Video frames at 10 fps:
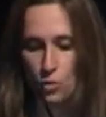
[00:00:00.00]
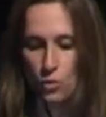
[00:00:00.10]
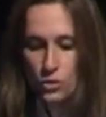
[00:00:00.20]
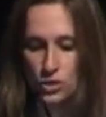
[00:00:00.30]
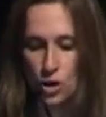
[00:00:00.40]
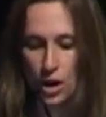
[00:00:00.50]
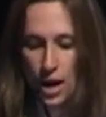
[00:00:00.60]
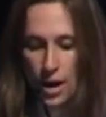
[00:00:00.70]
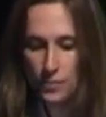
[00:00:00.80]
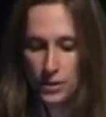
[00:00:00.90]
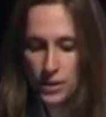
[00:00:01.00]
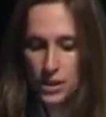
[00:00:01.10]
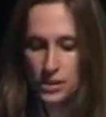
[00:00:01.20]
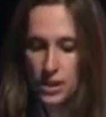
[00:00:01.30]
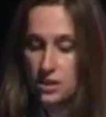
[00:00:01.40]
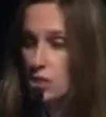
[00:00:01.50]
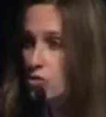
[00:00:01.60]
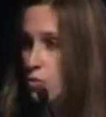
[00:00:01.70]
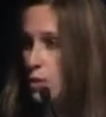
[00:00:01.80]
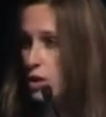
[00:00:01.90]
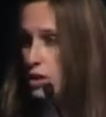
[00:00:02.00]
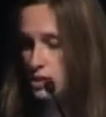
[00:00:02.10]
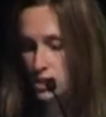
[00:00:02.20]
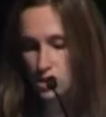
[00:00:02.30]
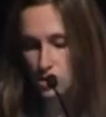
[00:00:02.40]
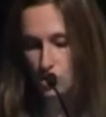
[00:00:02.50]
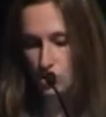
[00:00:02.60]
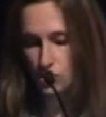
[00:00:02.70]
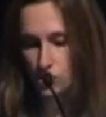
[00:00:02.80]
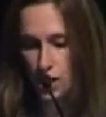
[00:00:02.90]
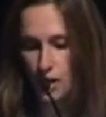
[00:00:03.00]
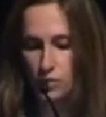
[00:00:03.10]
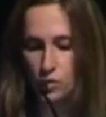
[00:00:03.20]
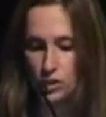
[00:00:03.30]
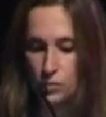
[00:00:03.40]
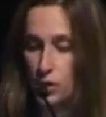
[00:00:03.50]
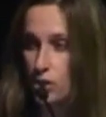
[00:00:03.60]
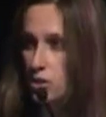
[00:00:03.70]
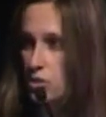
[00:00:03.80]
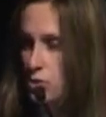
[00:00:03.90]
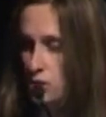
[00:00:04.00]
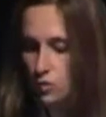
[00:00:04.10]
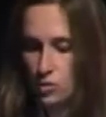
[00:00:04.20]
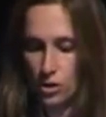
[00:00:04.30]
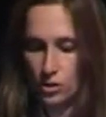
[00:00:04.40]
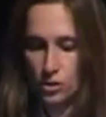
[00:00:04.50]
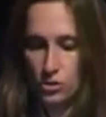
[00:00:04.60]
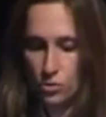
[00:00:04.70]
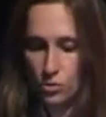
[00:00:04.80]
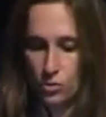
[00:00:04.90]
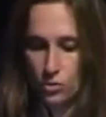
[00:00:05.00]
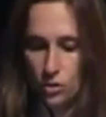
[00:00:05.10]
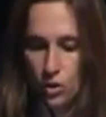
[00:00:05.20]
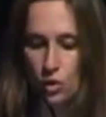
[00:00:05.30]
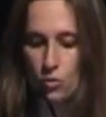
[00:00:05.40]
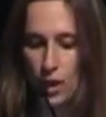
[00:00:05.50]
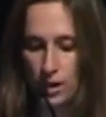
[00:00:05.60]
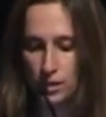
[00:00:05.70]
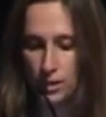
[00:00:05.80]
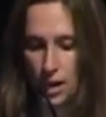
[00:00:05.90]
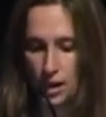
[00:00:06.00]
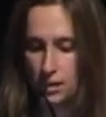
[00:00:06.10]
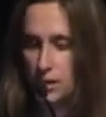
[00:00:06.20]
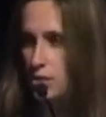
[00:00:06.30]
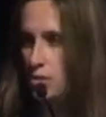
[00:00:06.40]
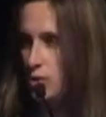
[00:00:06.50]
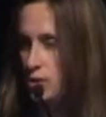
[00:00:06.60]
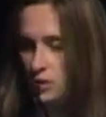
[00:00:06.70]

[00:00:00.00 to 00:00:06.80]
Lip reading: What we saw happen is that Teach for America teachers, after experience within struggling schools, recognized that U.S.